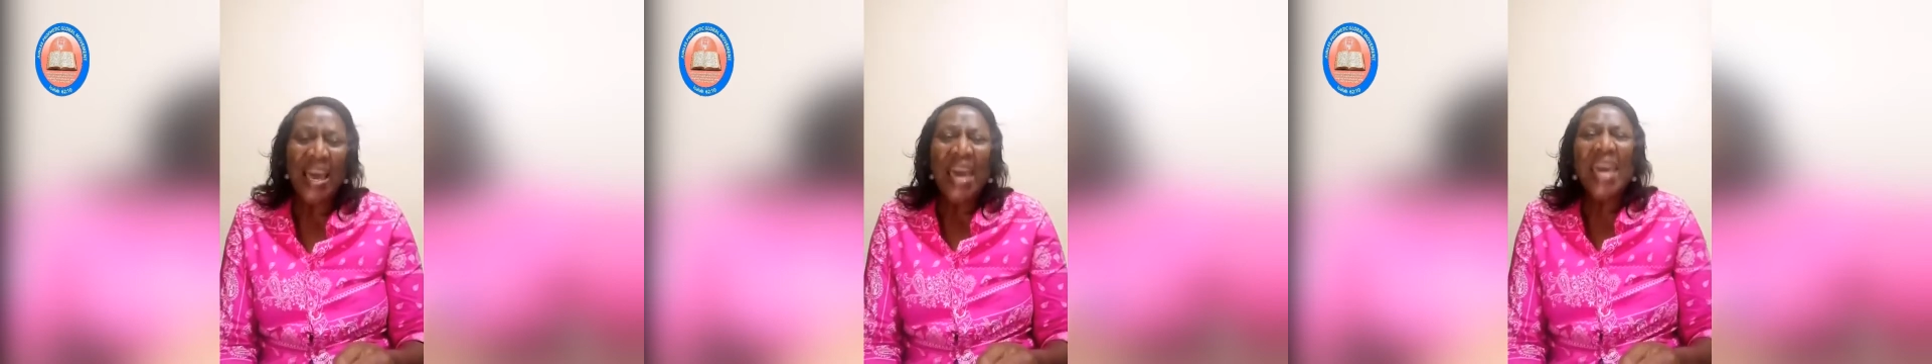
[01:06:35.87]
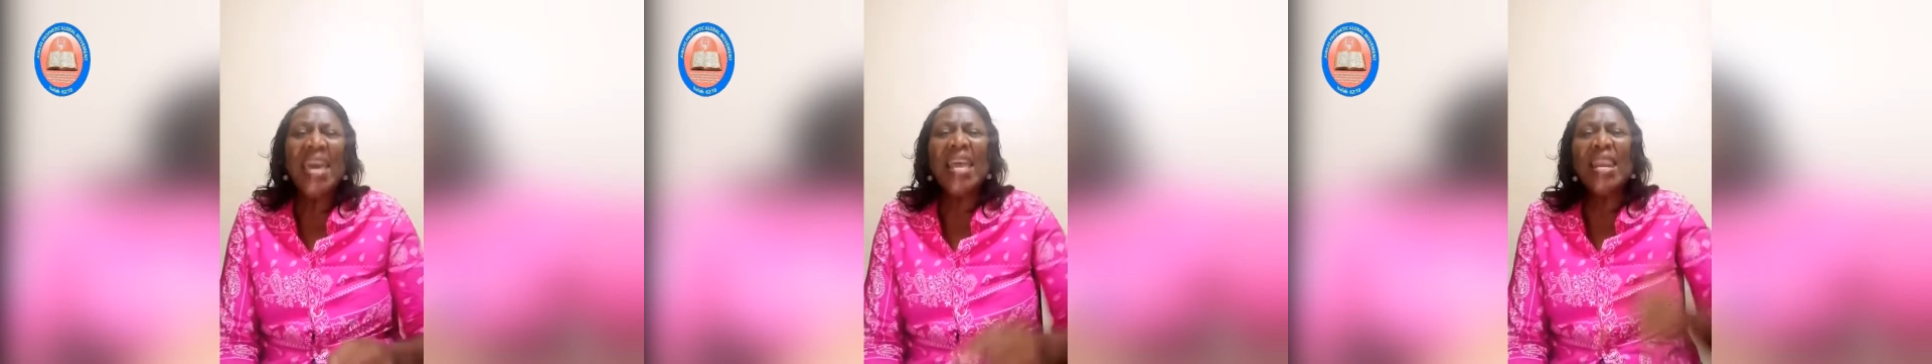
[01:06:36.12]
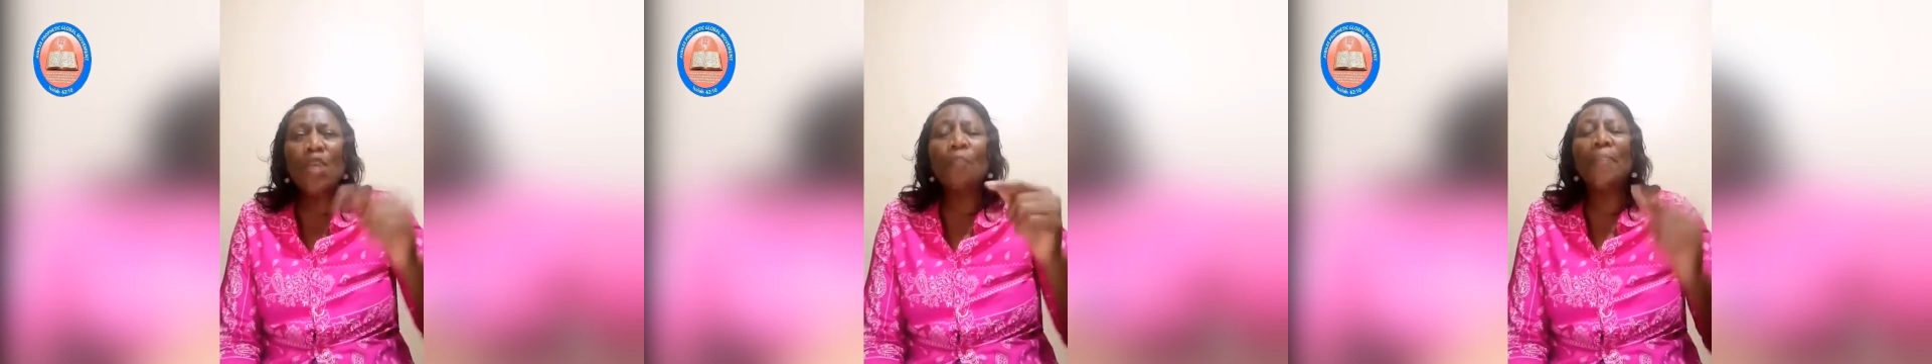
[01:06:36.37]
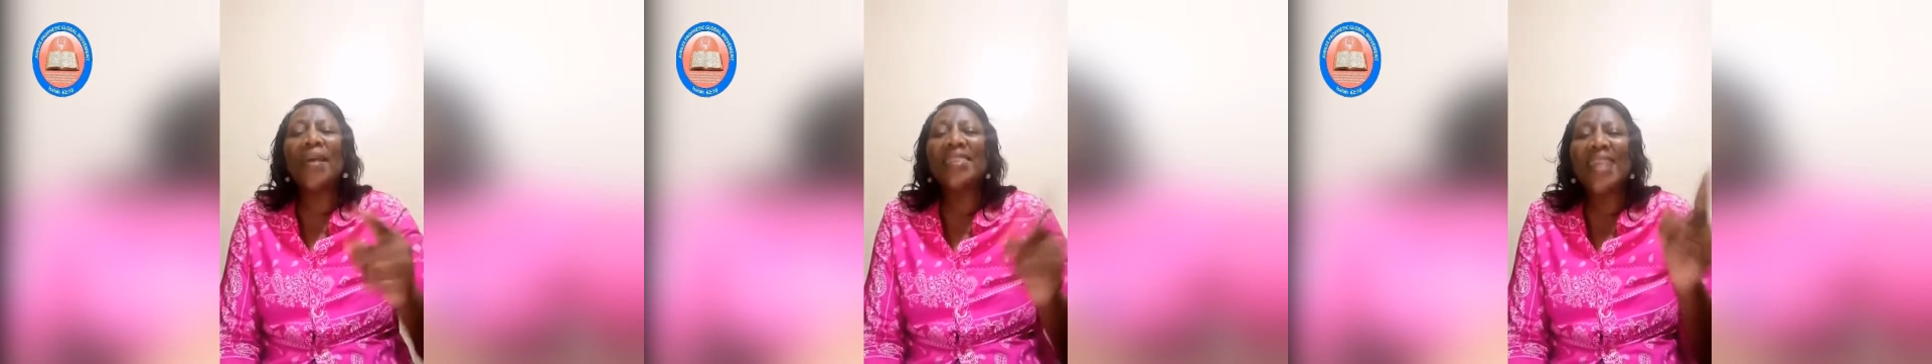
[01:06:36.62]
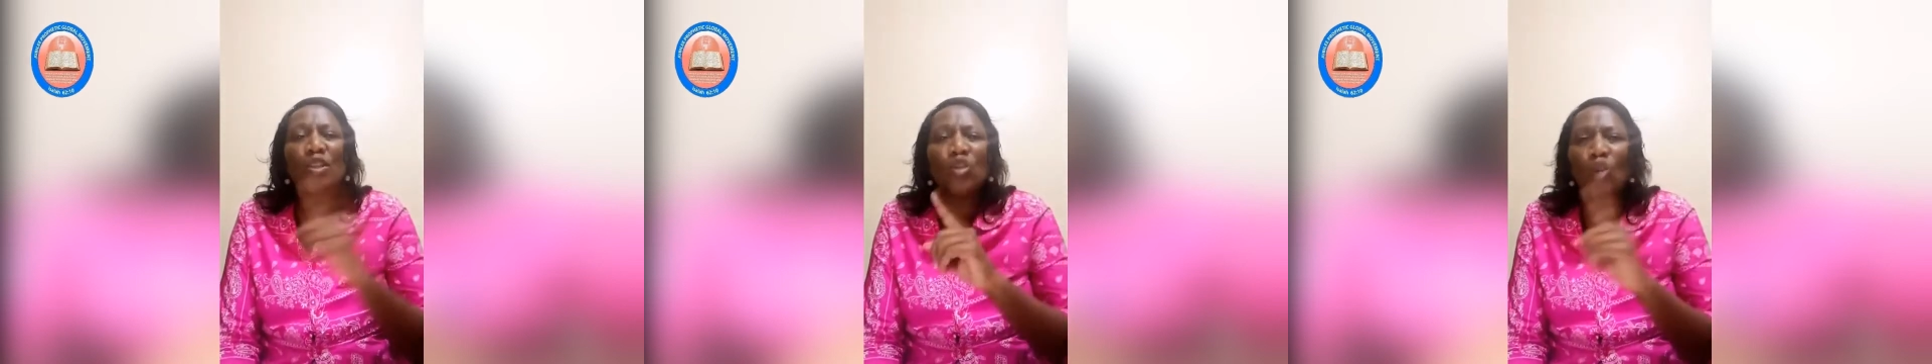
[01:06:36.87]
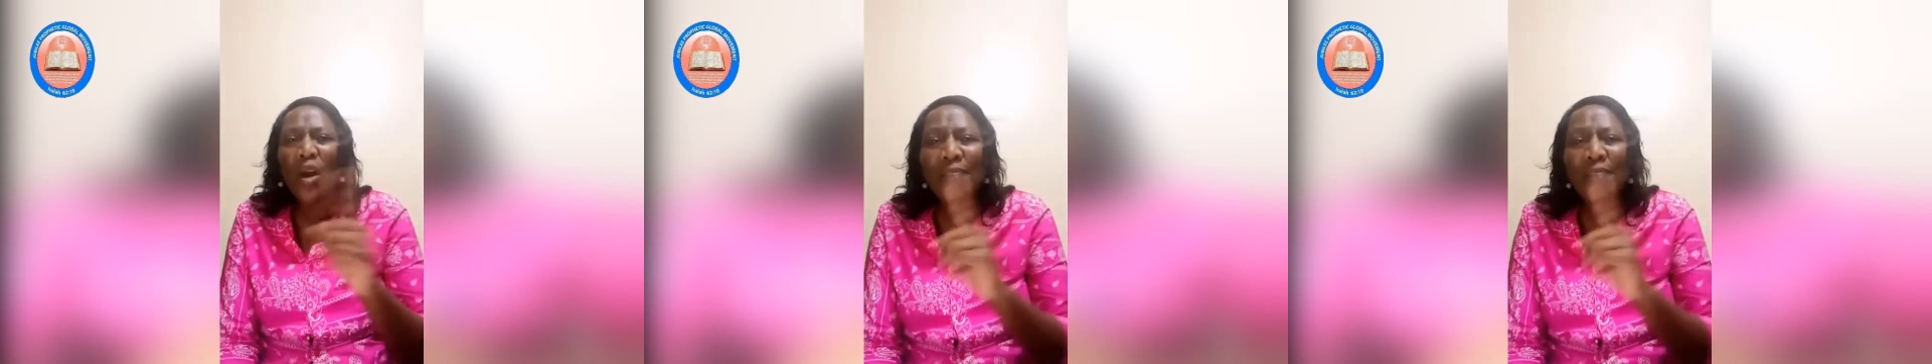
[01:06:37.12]
He knew, but there's
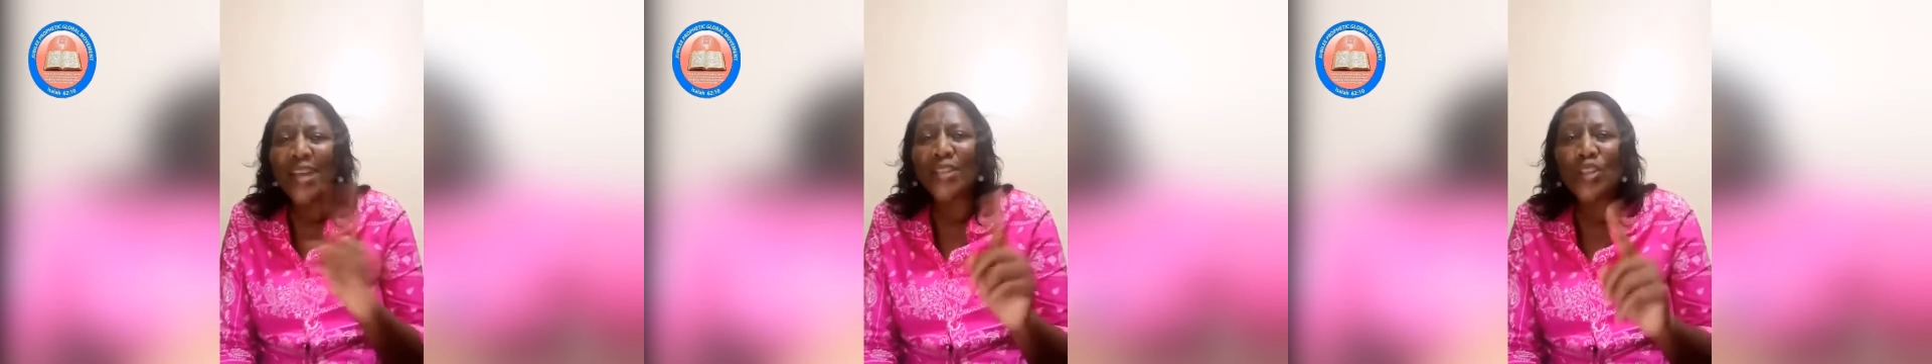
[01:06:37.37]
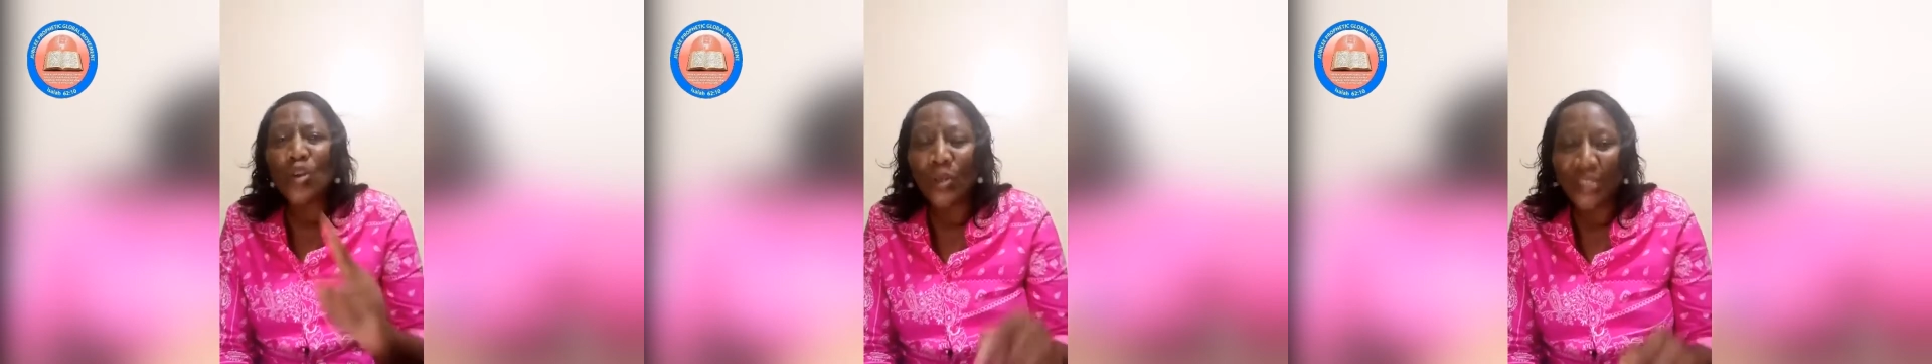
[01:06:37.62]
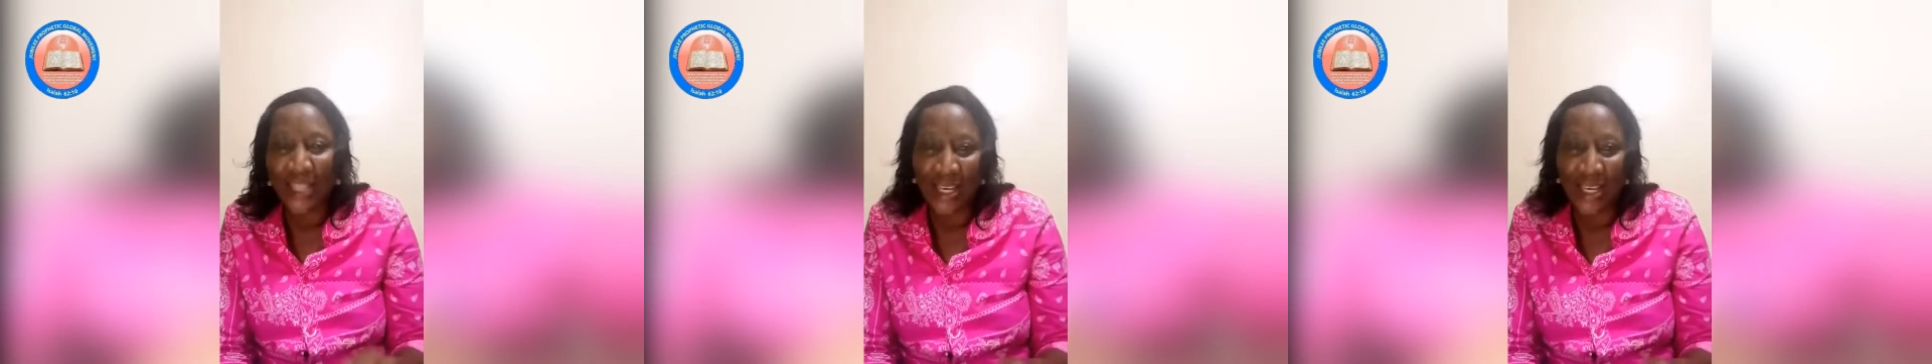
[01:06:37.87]
not even a single